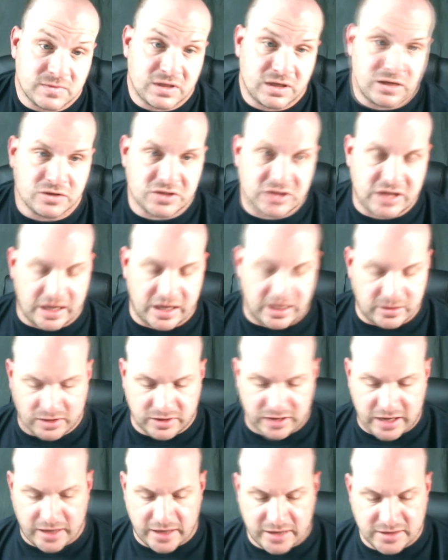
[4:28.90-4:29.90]
standard
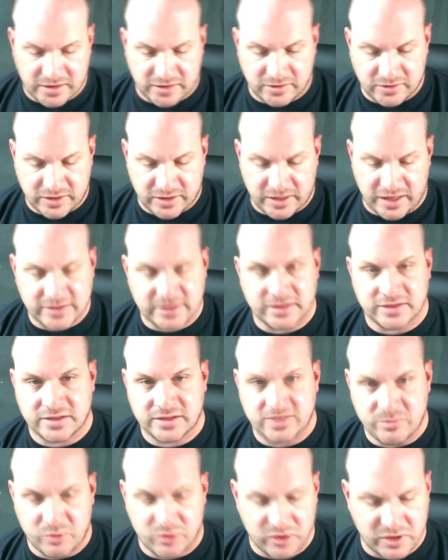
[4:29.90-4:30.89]
guy,
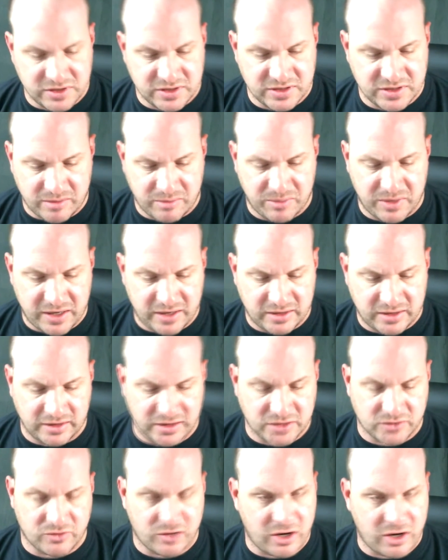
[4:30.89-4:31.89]
16 points, not bad.
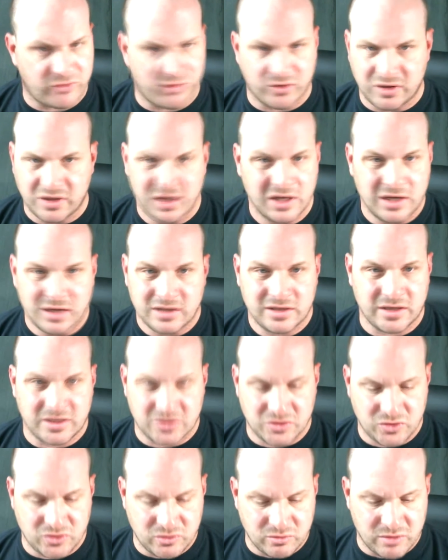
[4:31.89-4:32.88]
Laser rifle
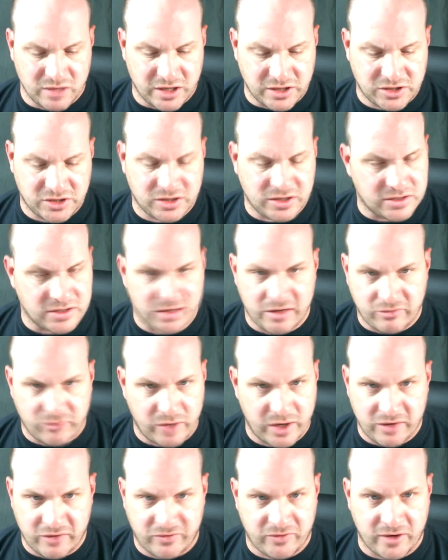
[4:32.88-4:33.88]
doesn't do much, doesn't have
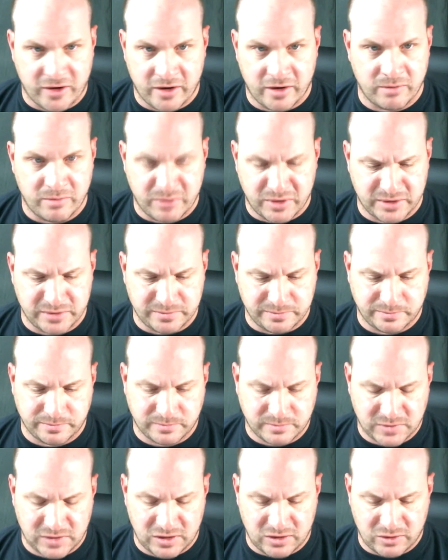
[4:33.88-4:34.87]
weight of fire, but
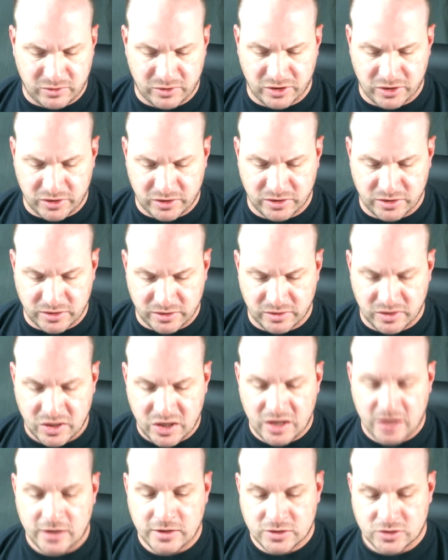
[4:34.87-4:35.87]
what are you gonna do?
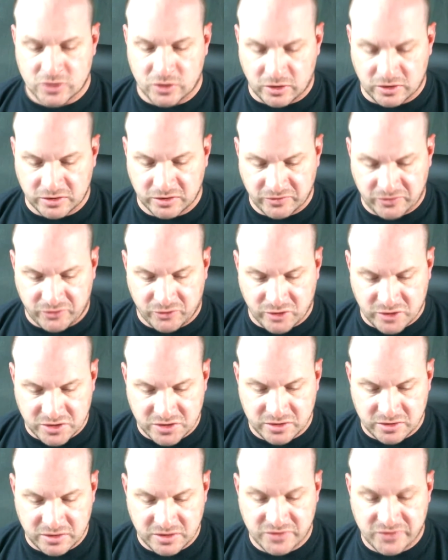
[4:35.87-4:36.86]
Assault
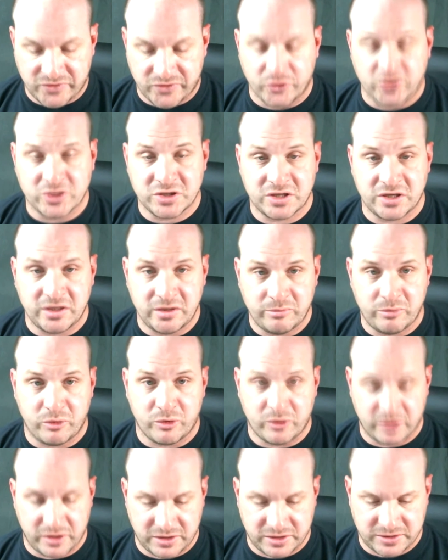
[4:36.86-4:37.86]
Enforcer, it's 14
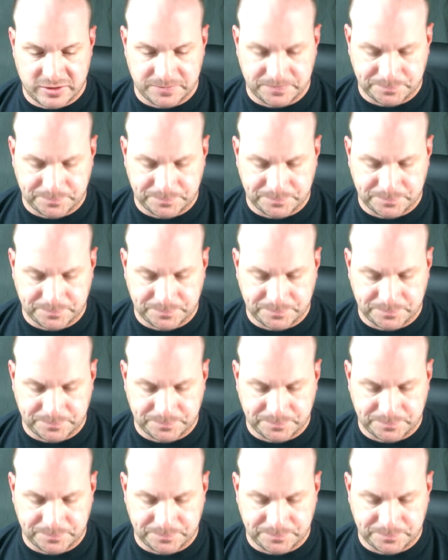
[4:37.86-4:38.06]
points.